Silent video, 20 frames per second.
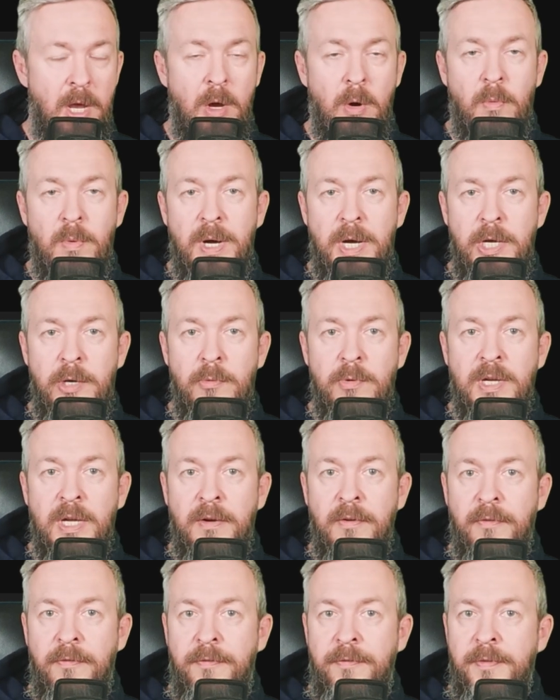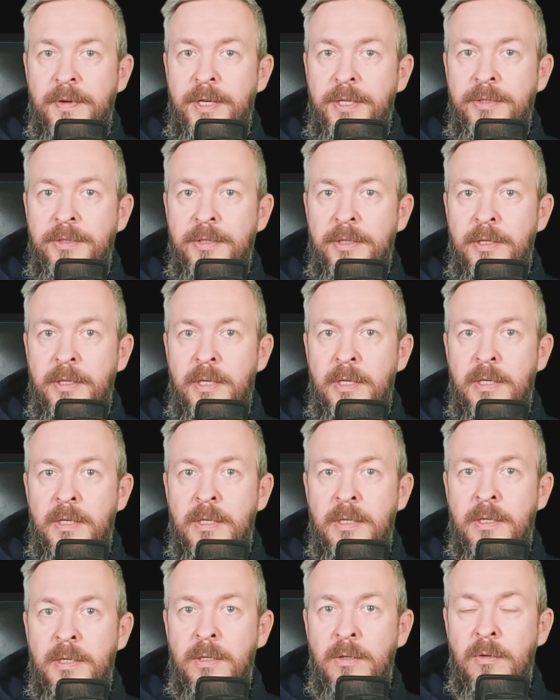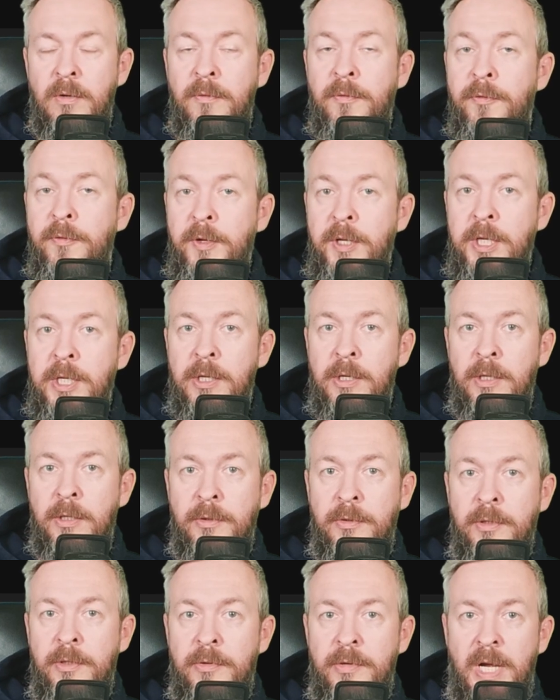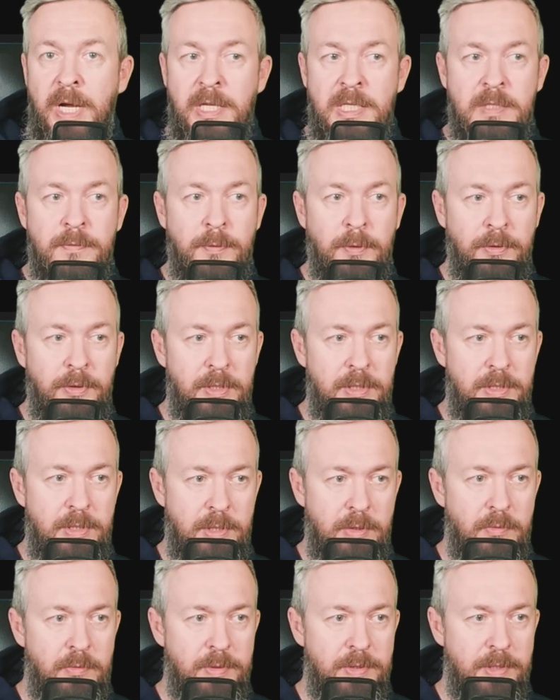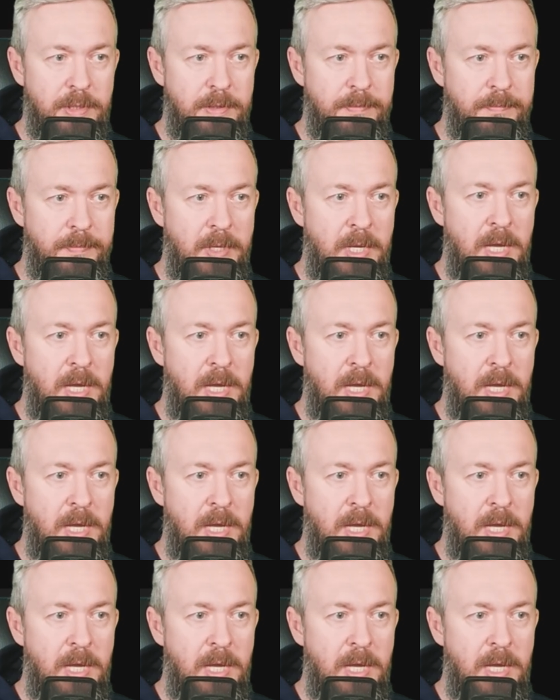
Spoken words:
where you can further configure the rights for this user.